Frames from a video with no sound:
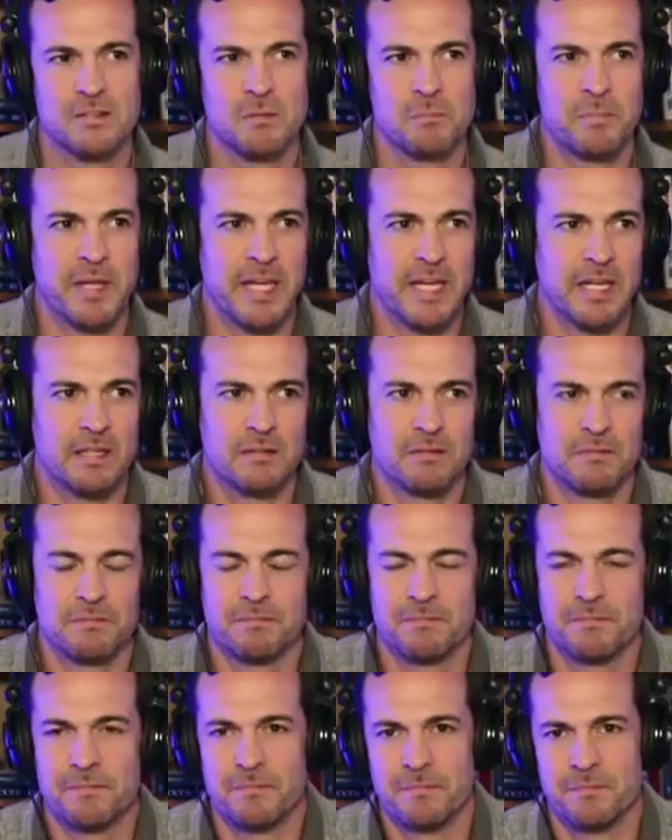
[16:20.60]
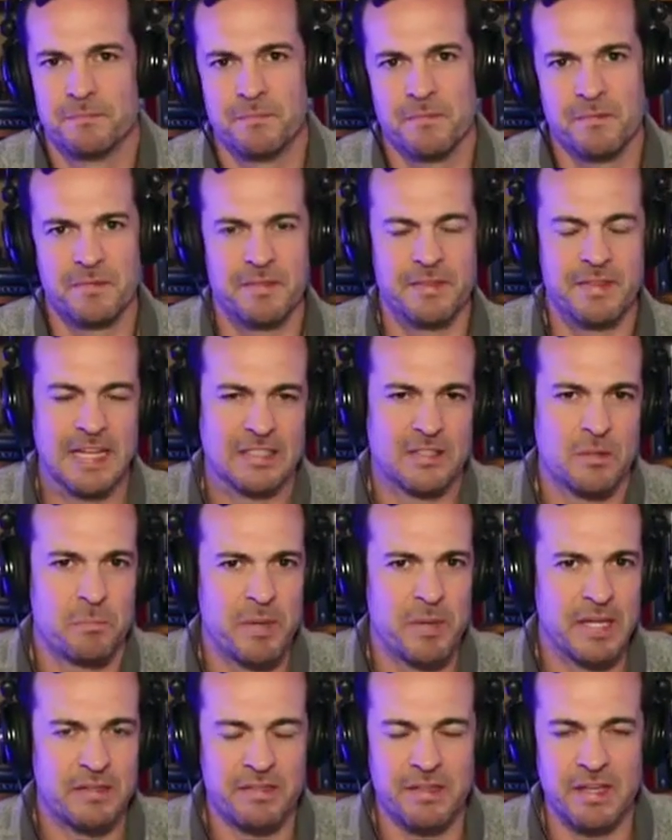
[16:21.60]
a big
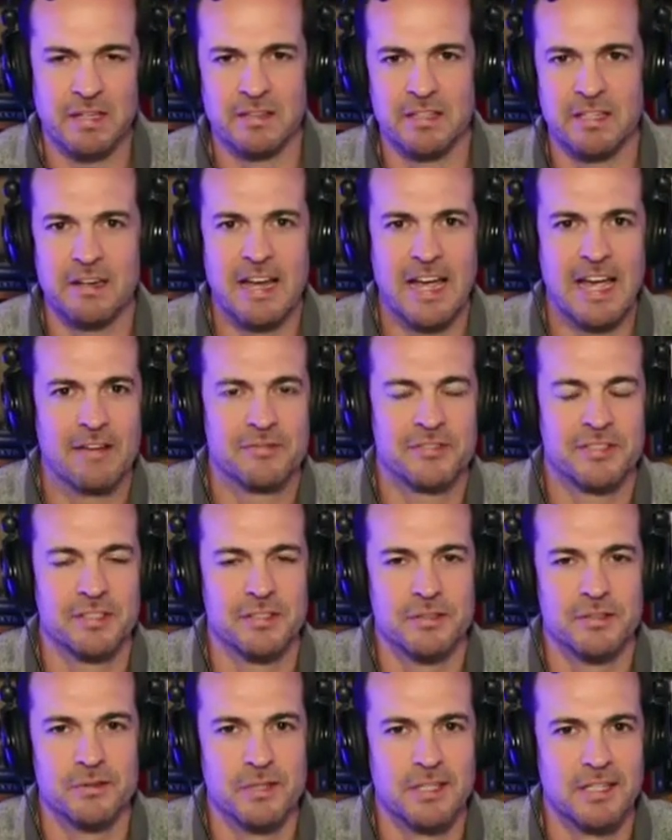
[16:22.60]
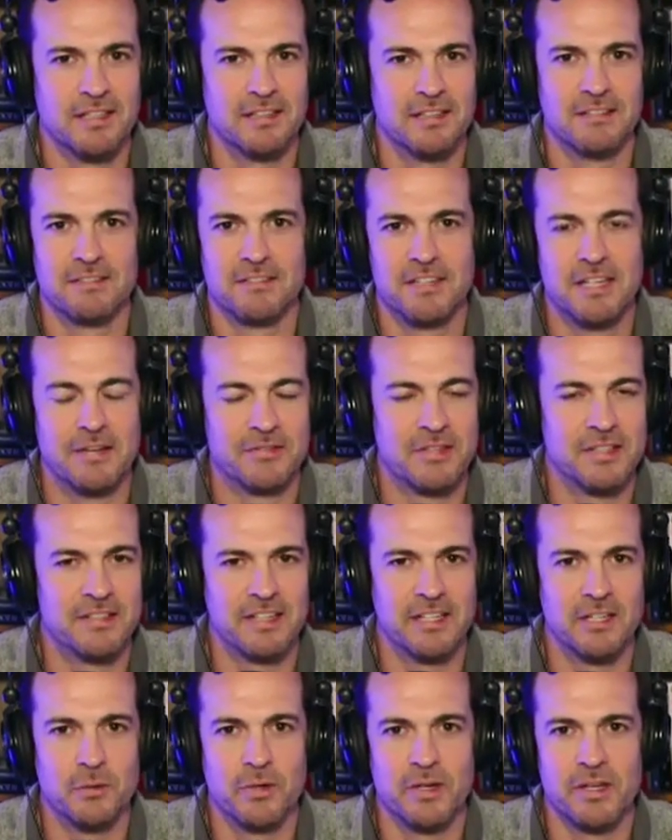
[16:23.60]
thing that you have to
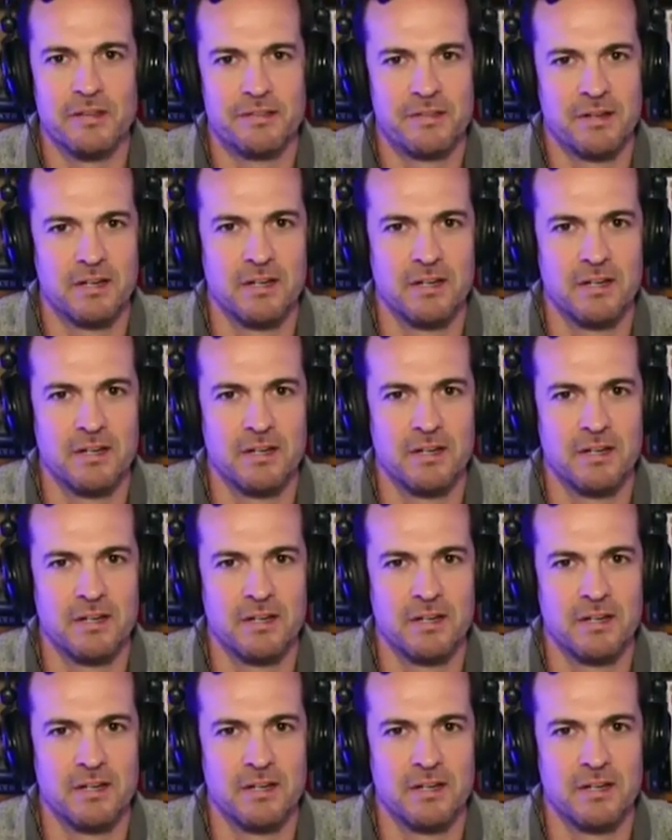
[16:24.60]
deal with,